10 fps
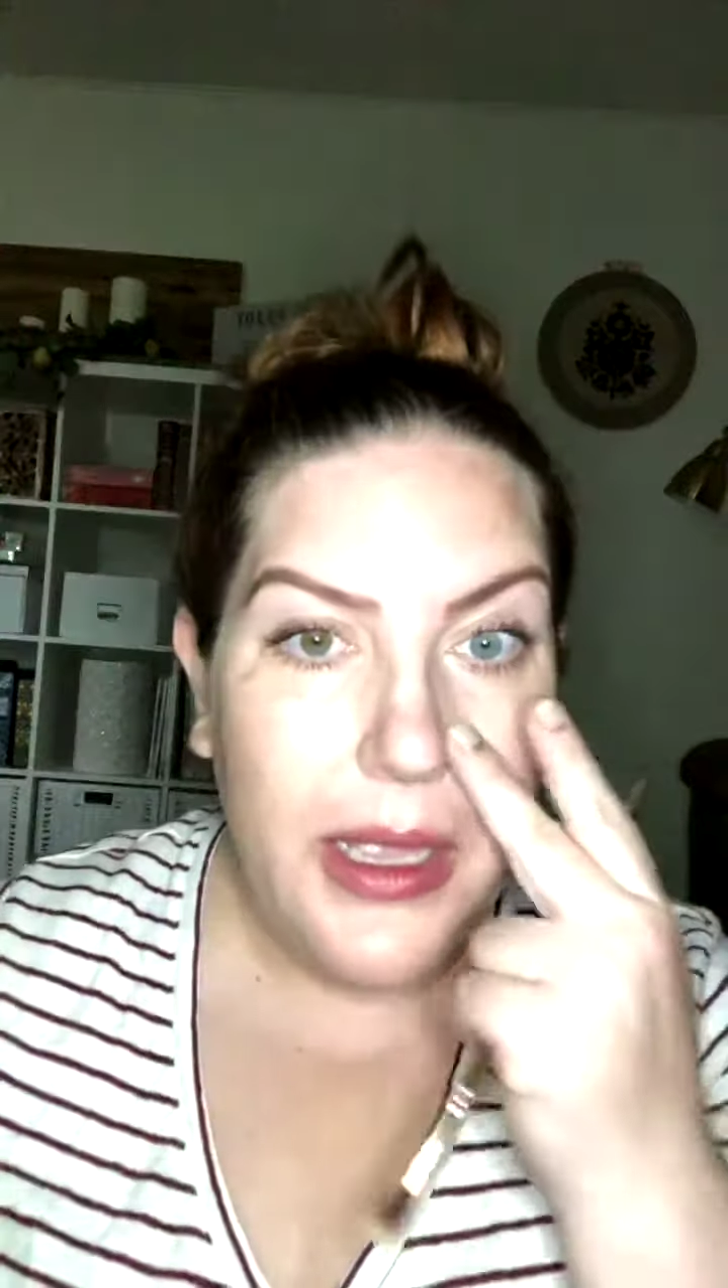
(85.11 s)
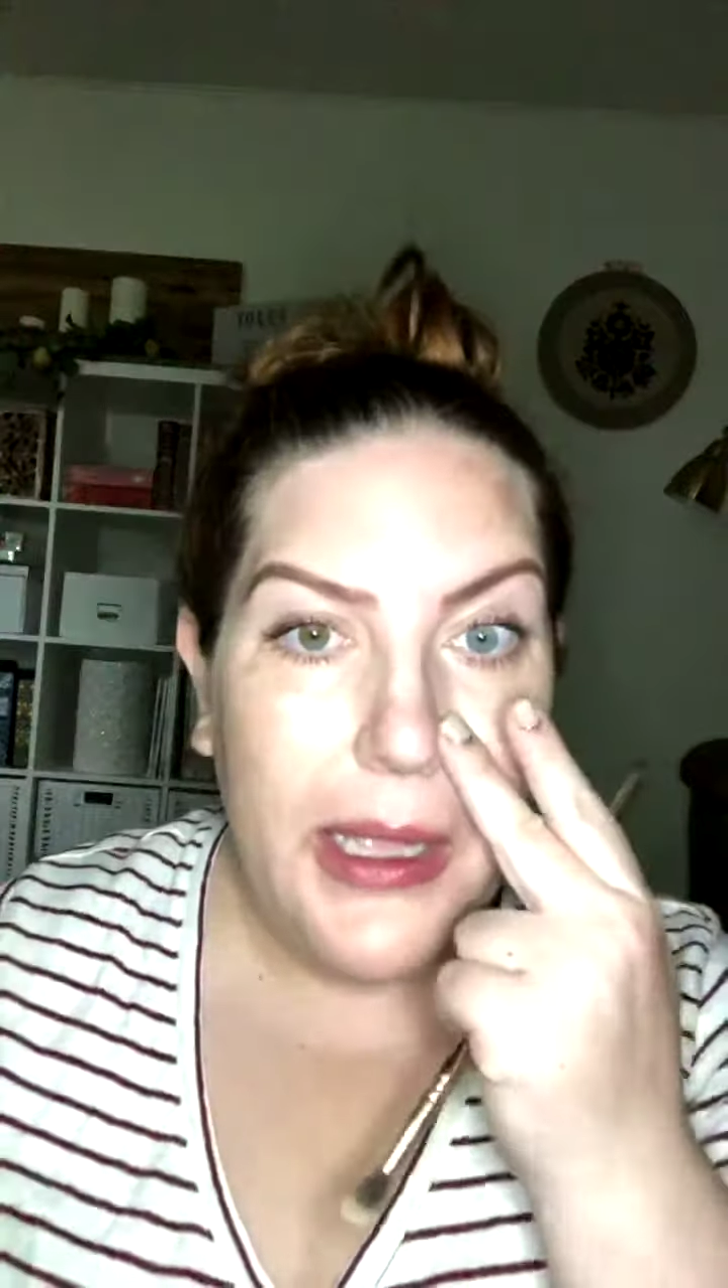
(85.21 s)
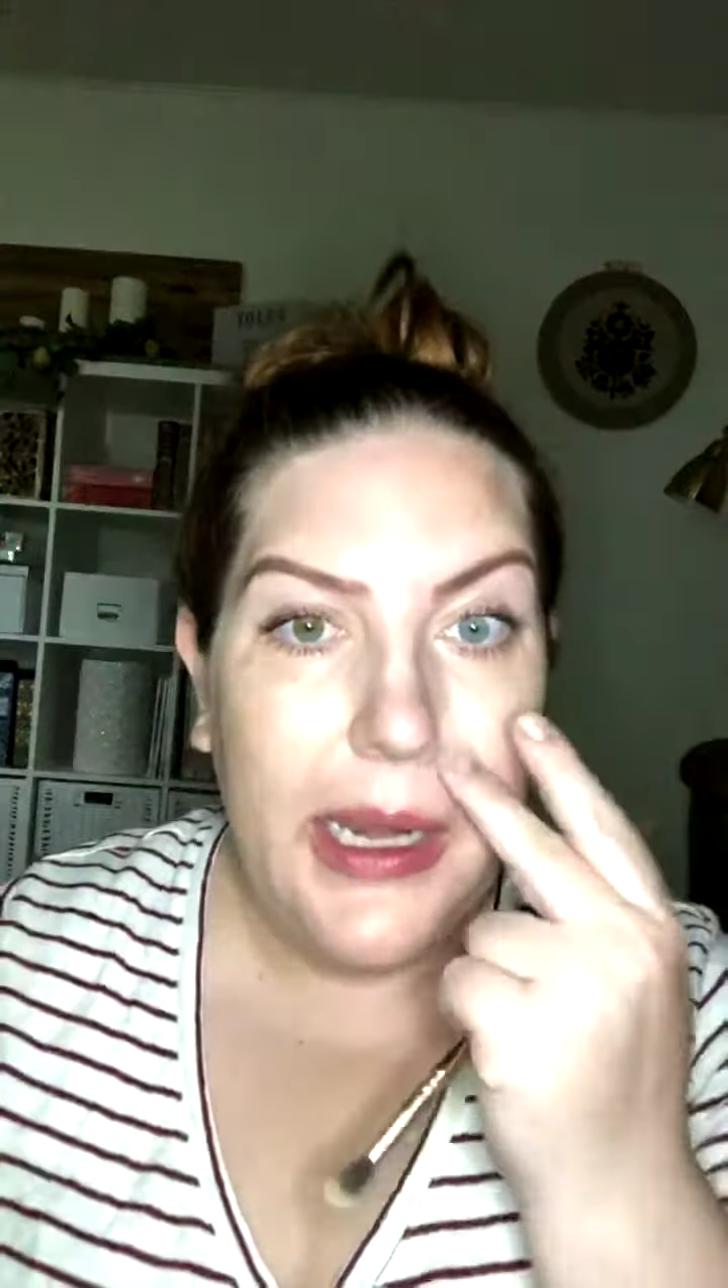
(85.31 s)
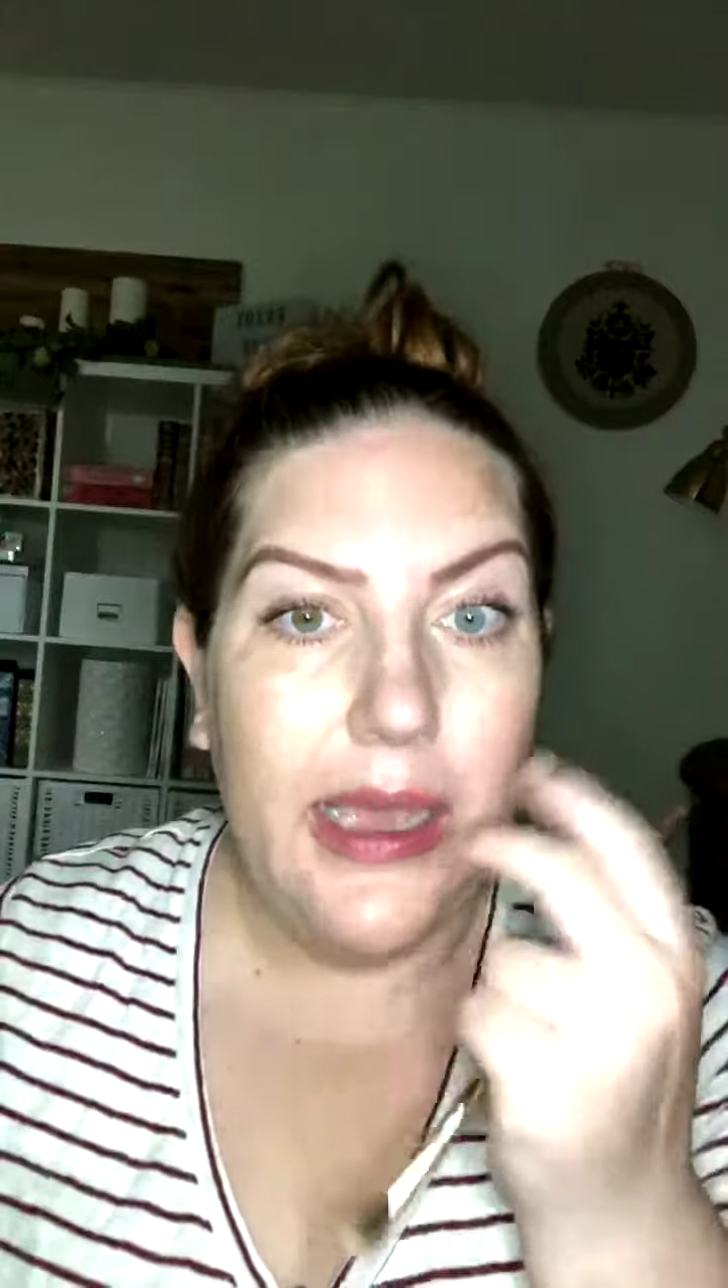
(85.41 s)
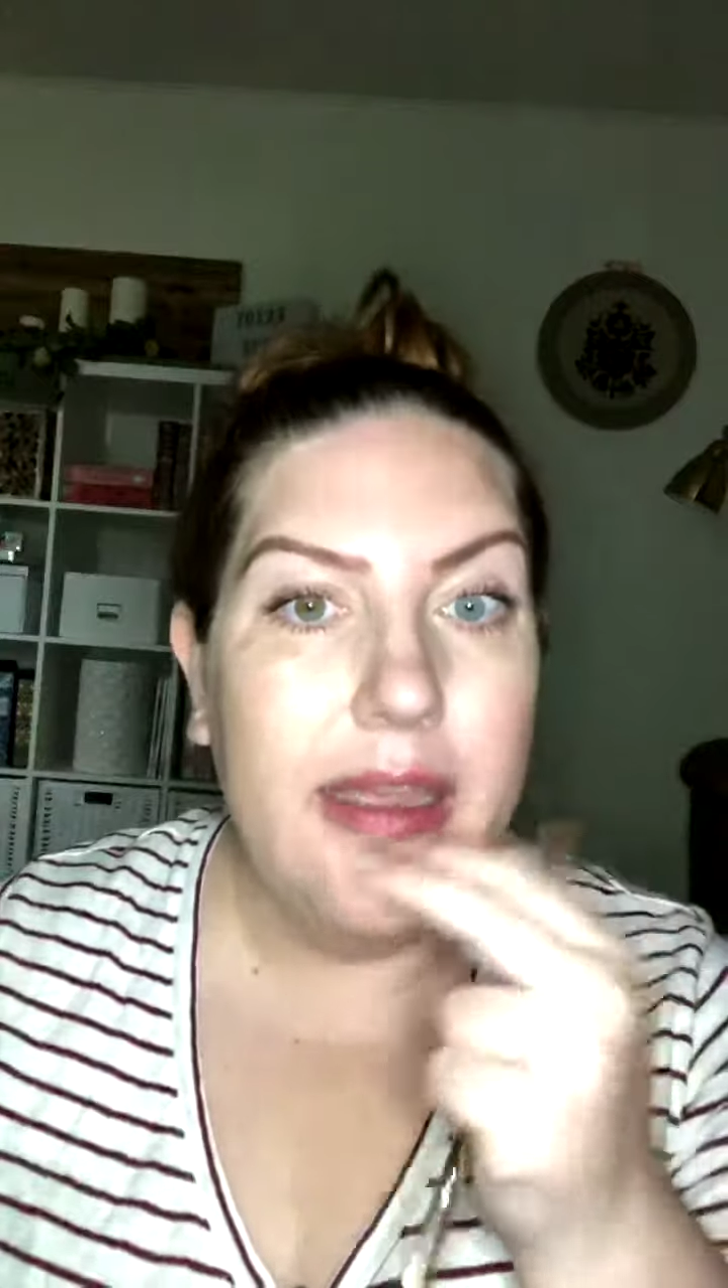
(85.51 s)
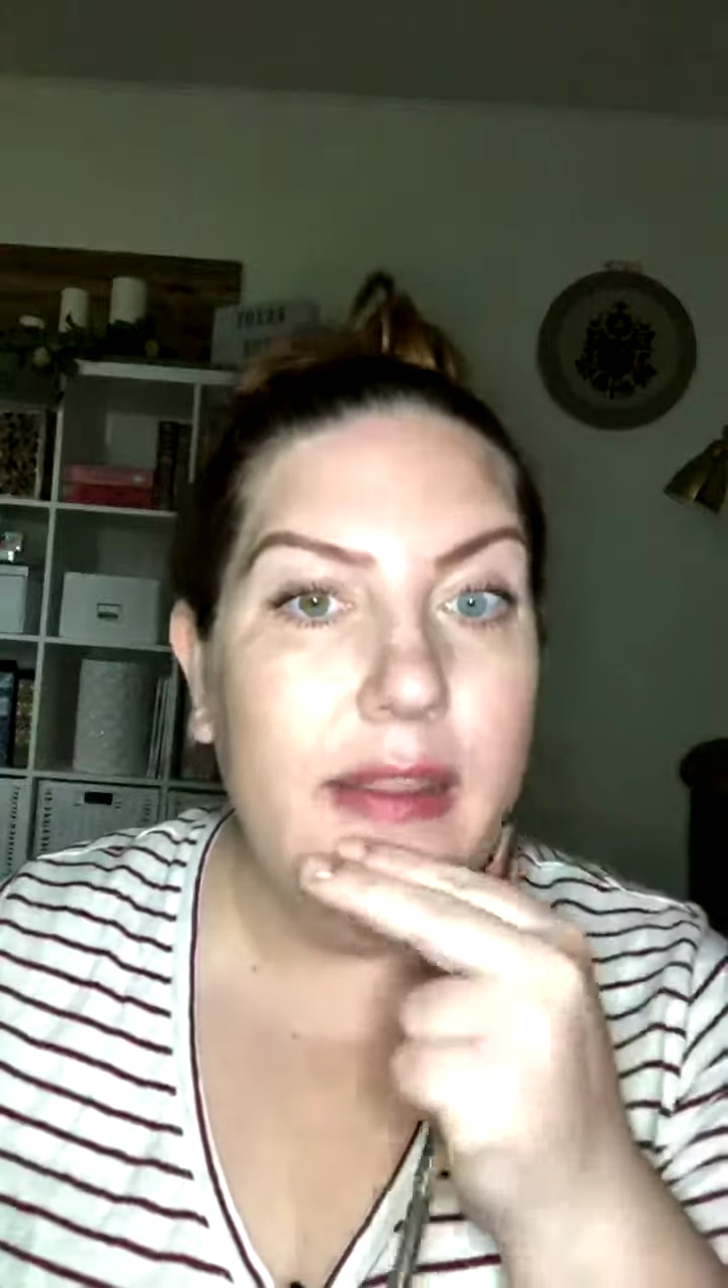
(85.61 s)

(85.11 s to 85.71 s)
and I